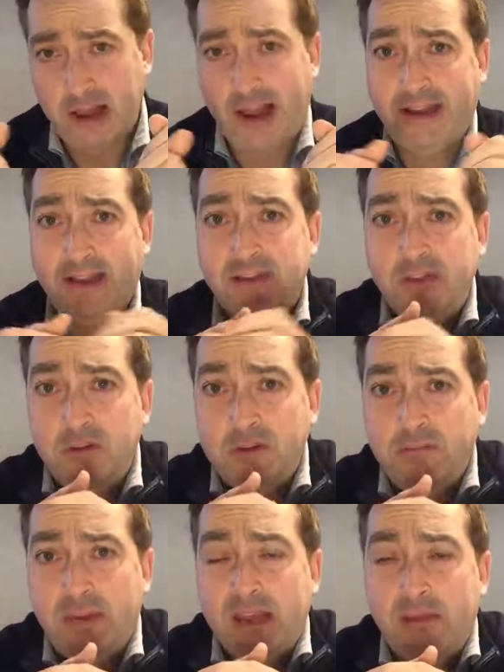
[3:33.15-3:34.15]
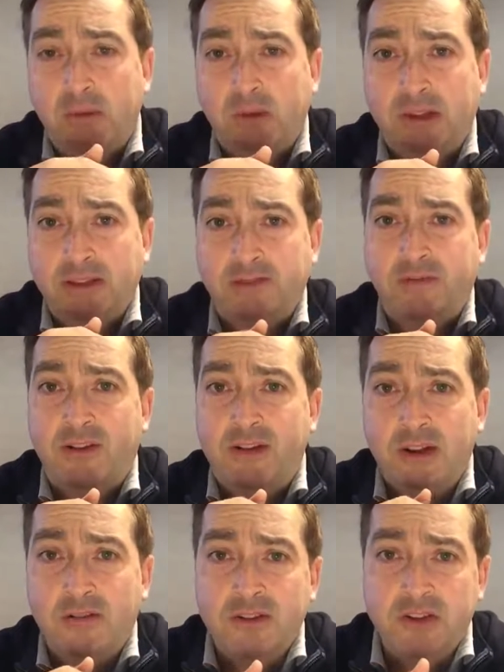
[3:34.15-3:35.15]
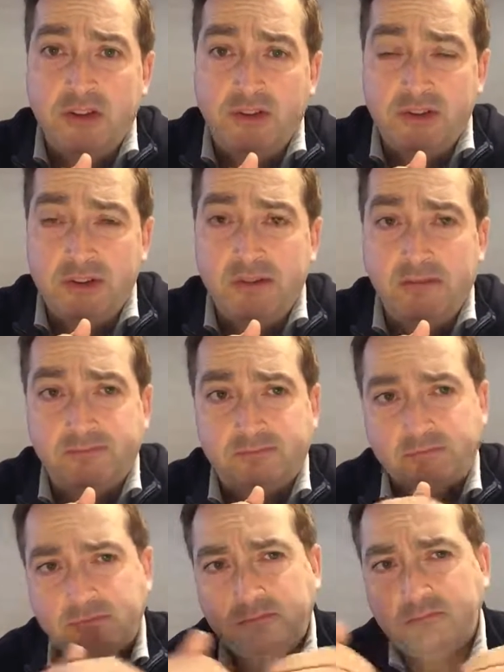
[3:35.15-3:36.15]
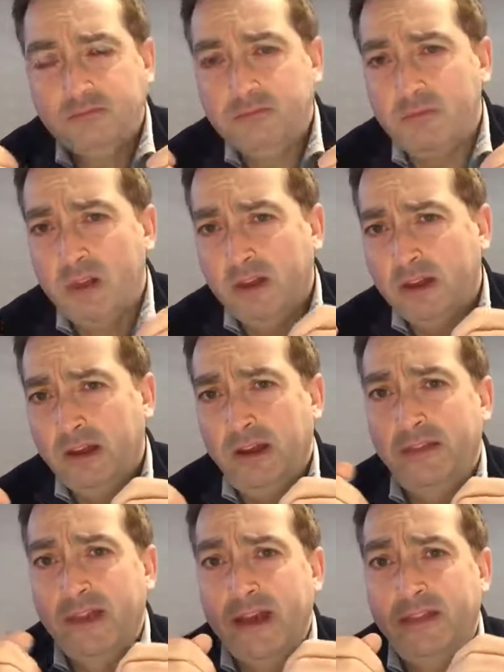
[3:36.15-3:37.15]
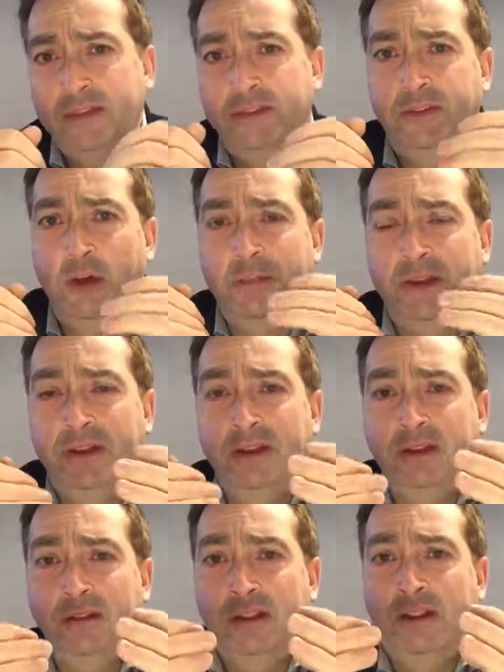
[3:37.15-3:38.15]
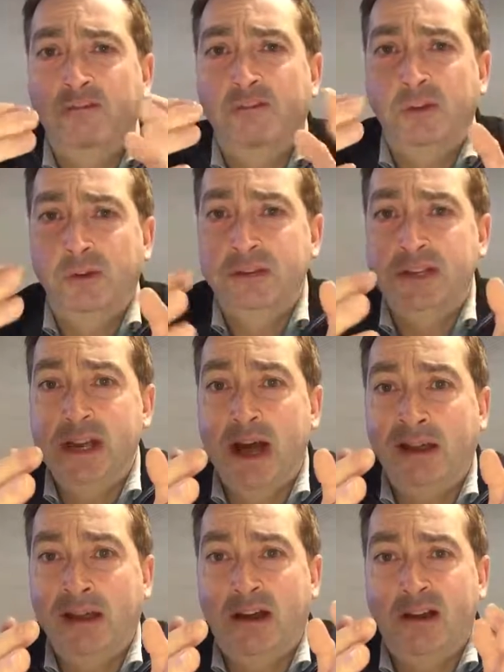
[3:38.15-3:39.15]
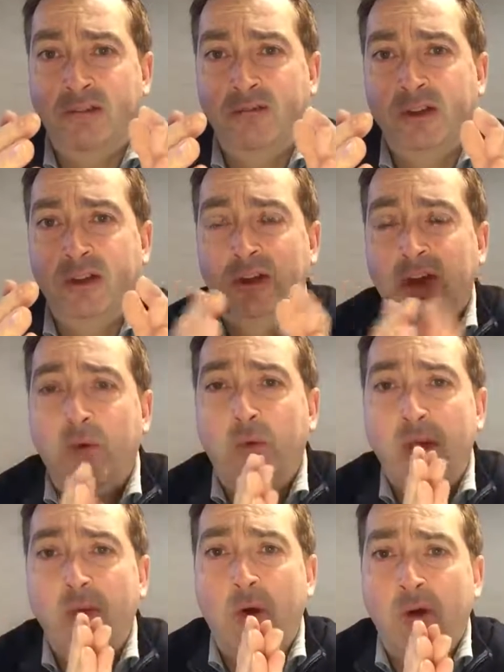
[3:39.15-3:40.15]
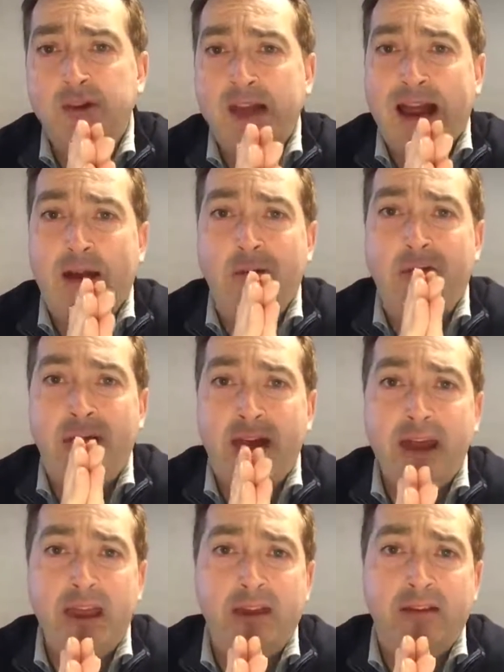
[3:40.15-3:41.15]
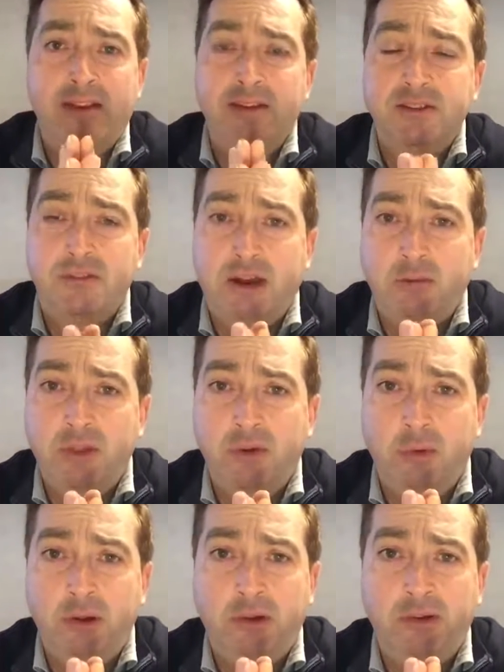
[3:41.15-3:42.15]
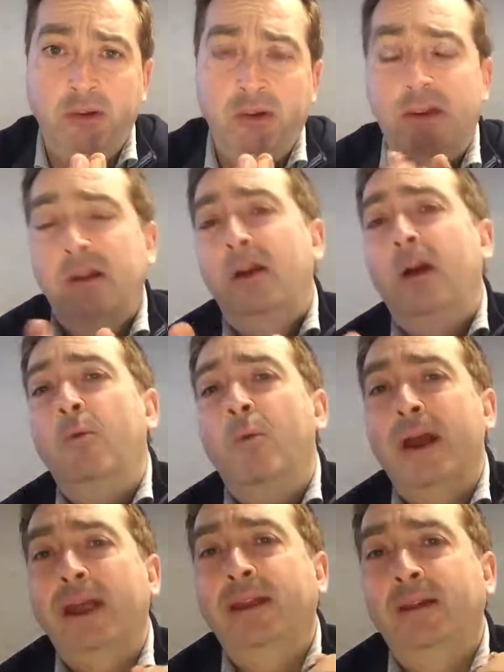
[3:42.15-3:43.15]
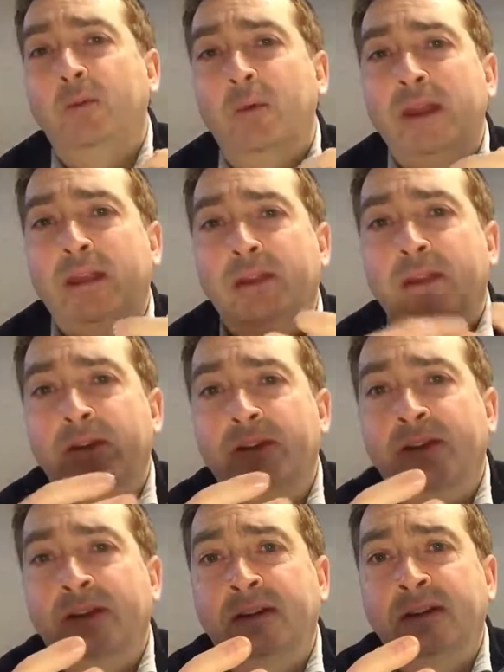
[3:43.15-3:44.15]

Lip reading: And as young people, as very young children, and they're the dominant influence in our life, we watch how they interact with the world, and we learn